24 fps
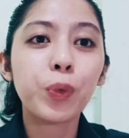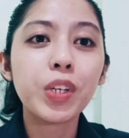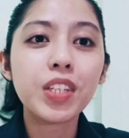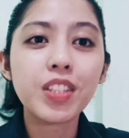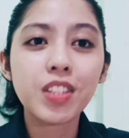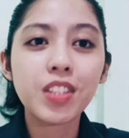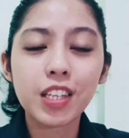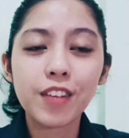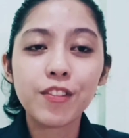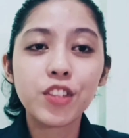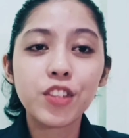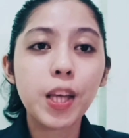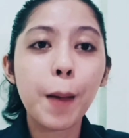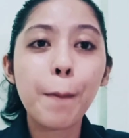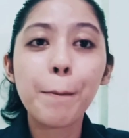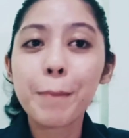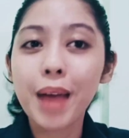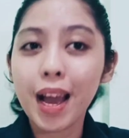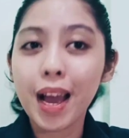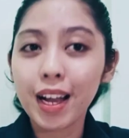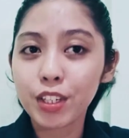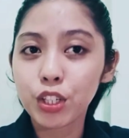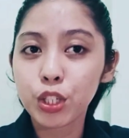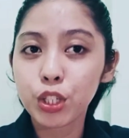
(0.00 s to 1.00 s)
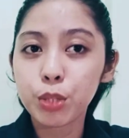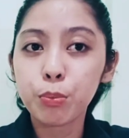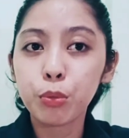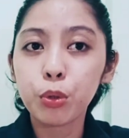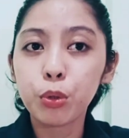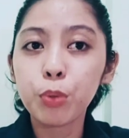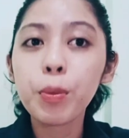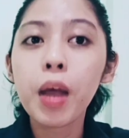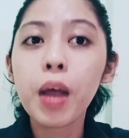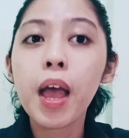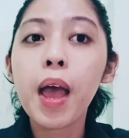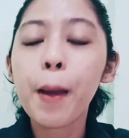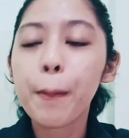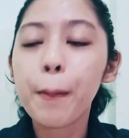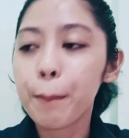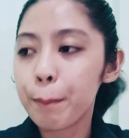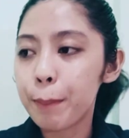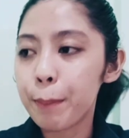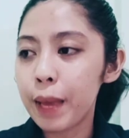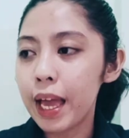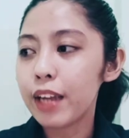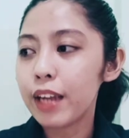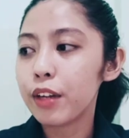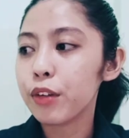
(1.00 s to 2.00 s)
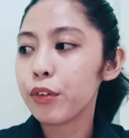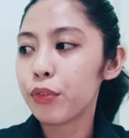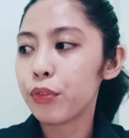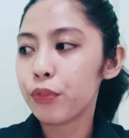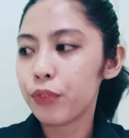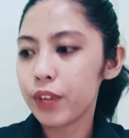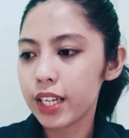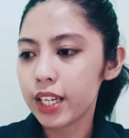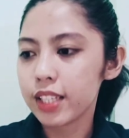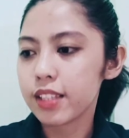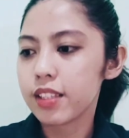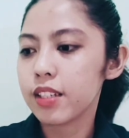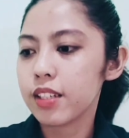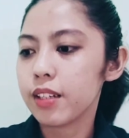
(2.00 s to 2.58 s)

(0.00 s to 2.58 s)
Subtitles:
receives a maximum benefit.